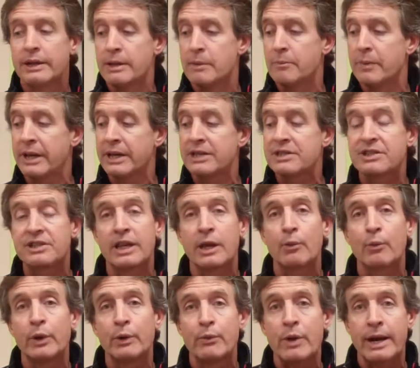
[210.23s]
The biggest
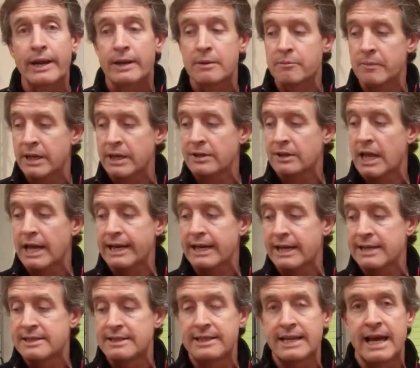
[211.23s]
thing we recommend, like
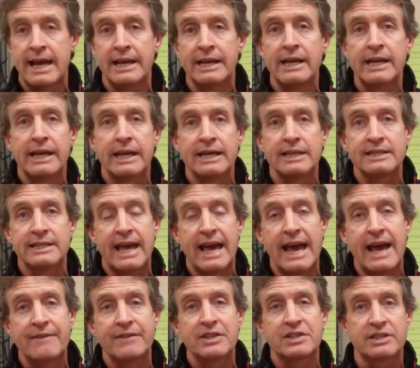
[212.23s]
I said, is to
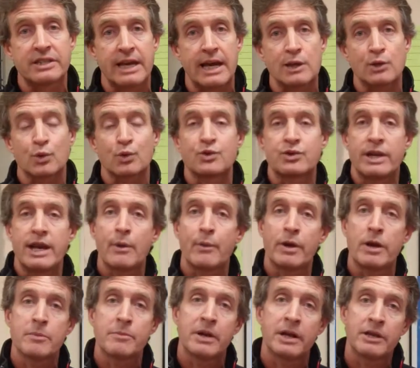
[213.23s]
have a schedule. So that
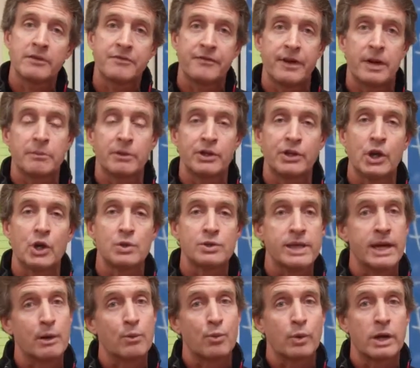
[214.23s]
way everybody in family knows,
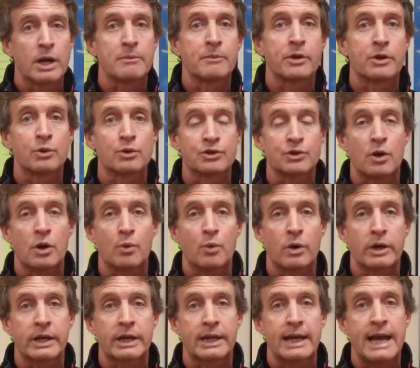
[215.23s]
hey, when I'm going to start
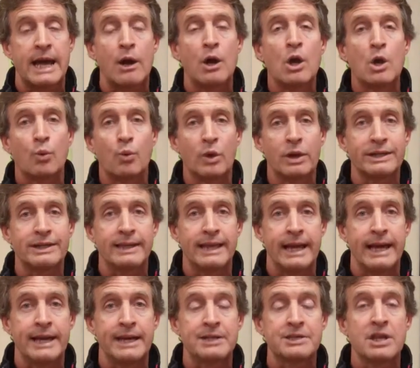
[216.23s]
working out, what
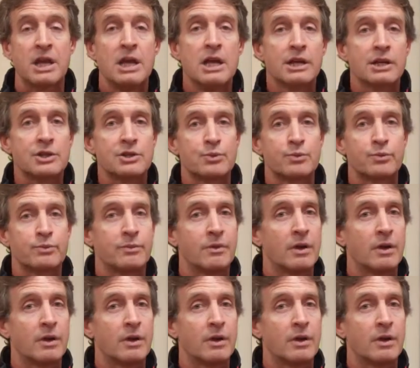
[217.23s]
days, because